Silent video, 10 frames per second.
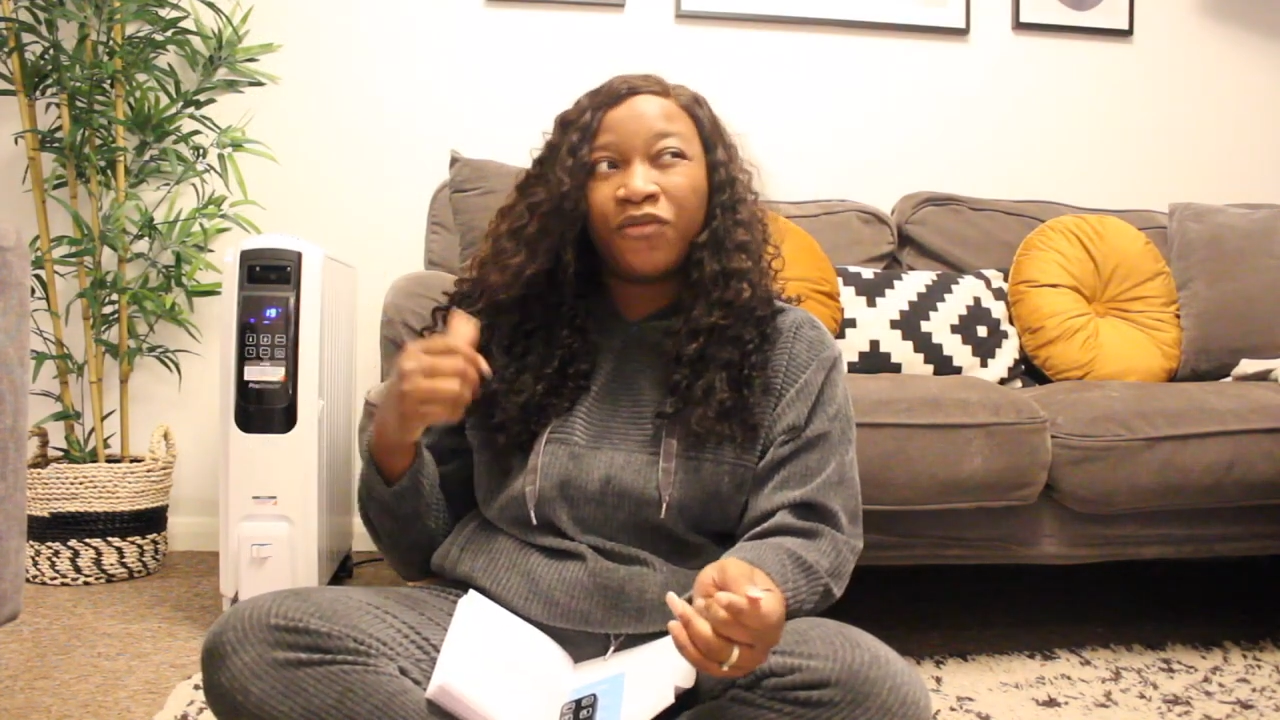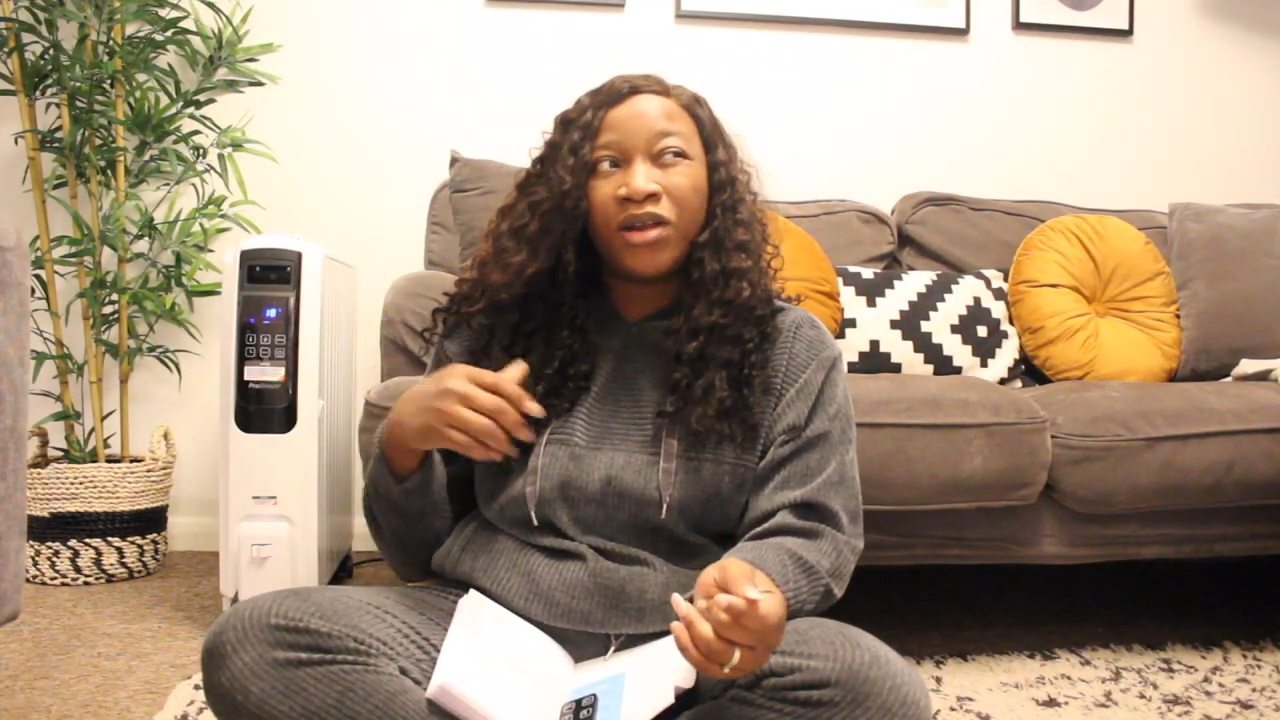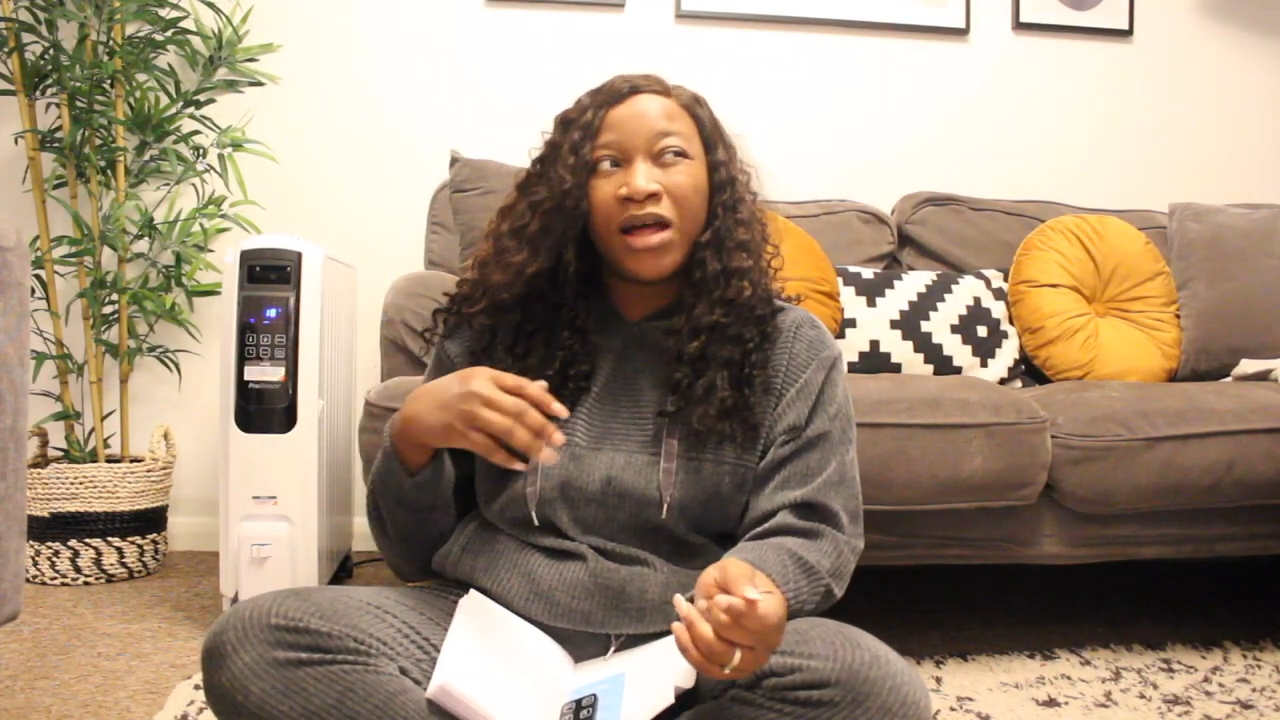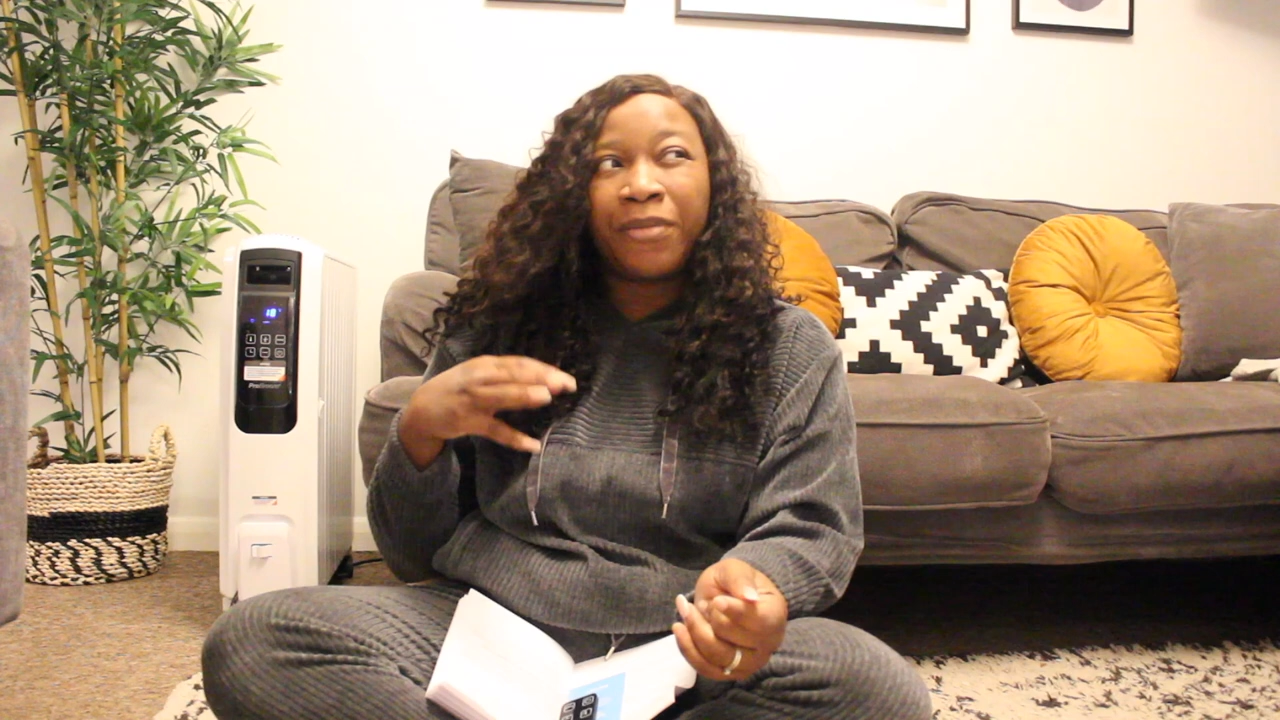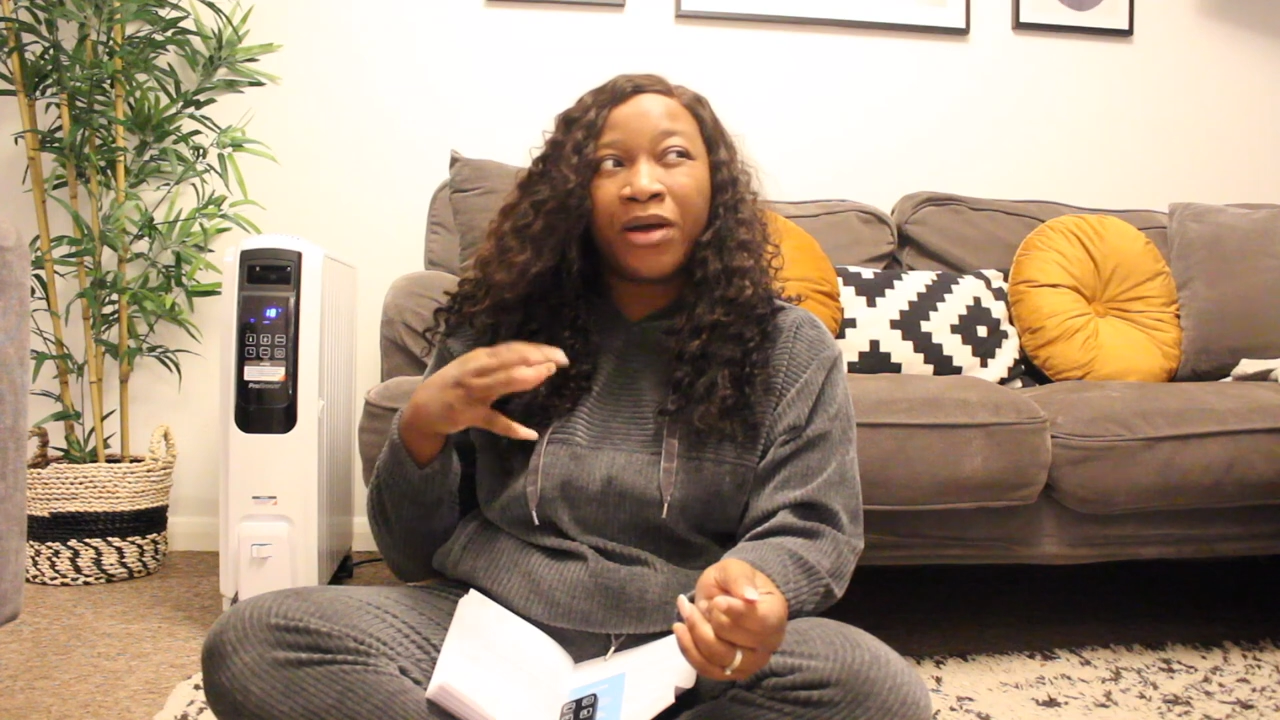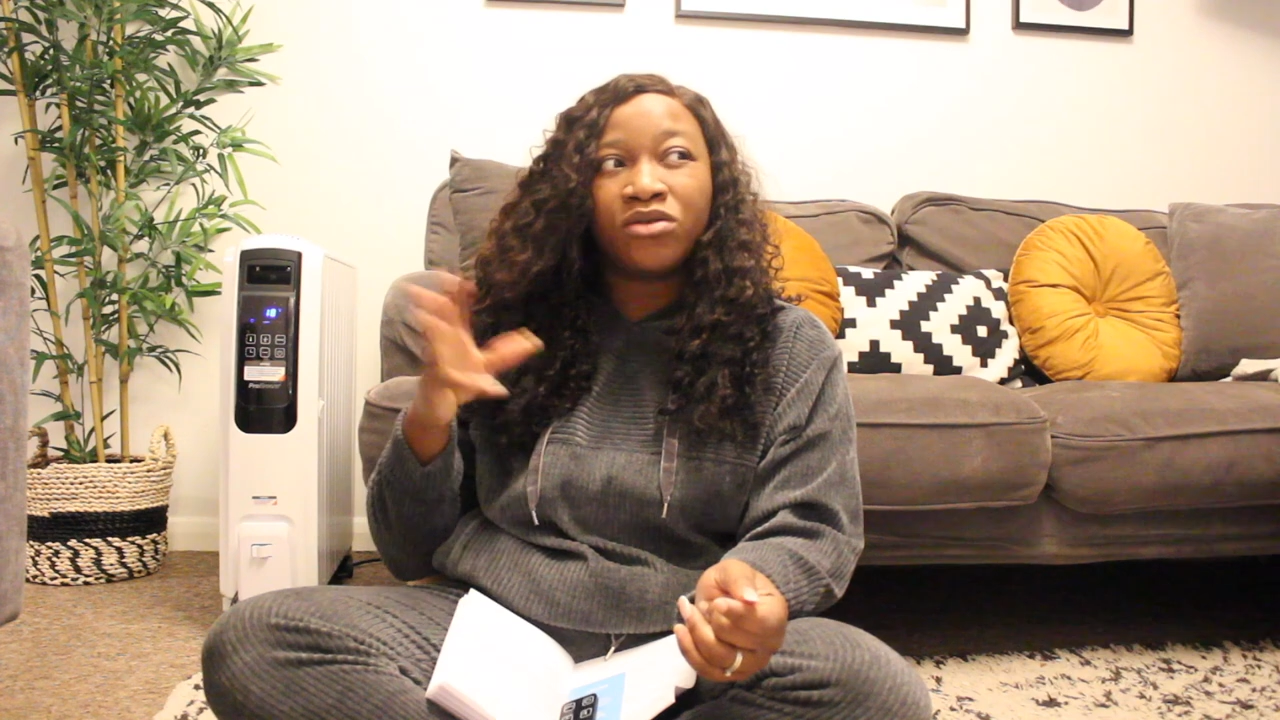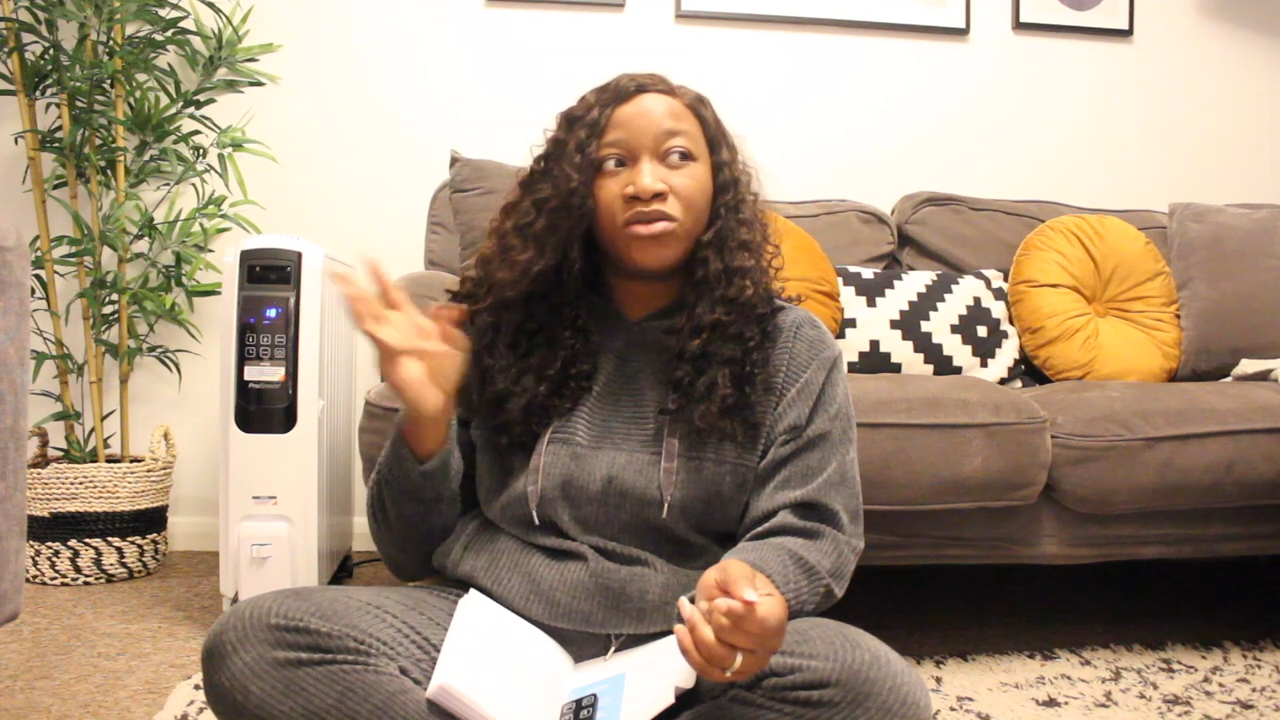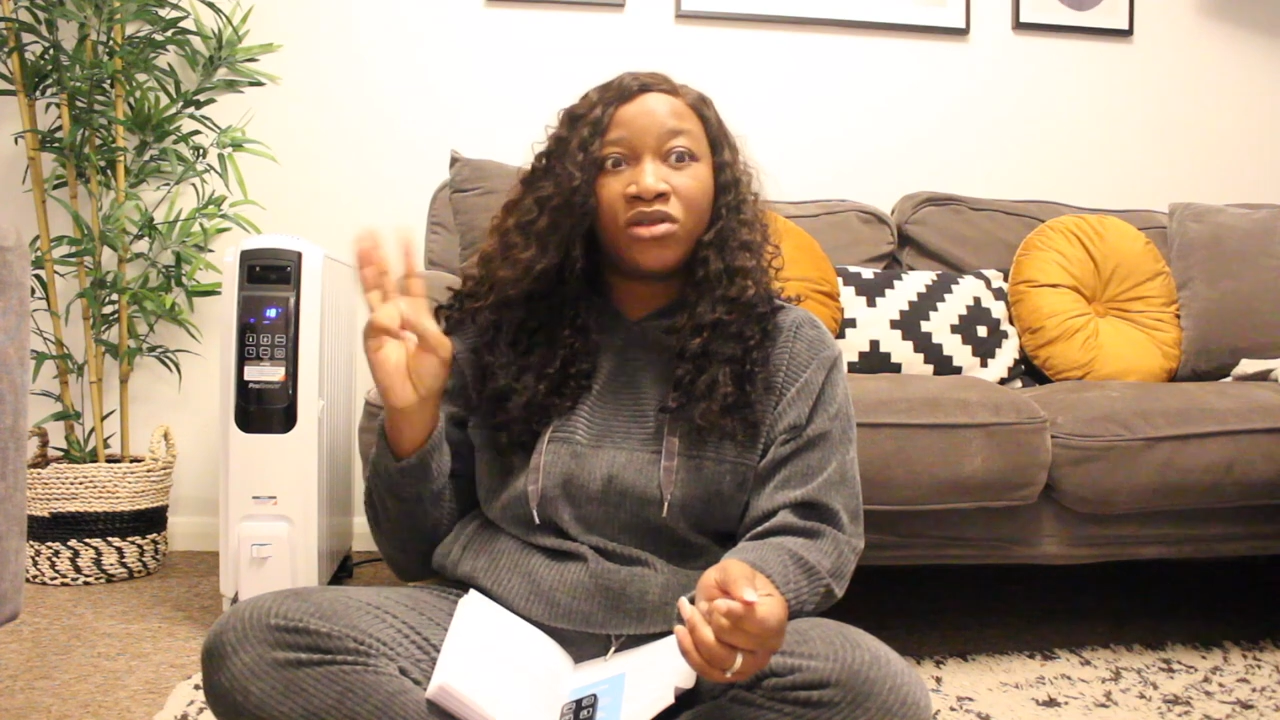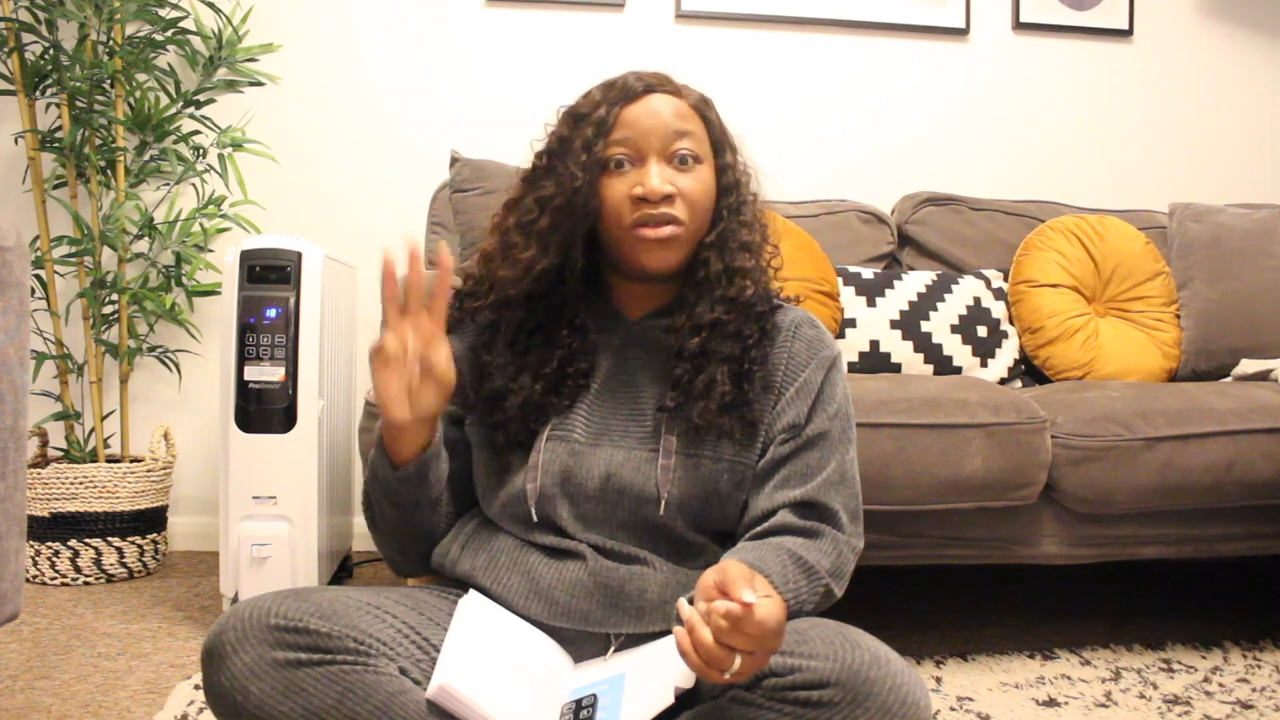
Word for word: for about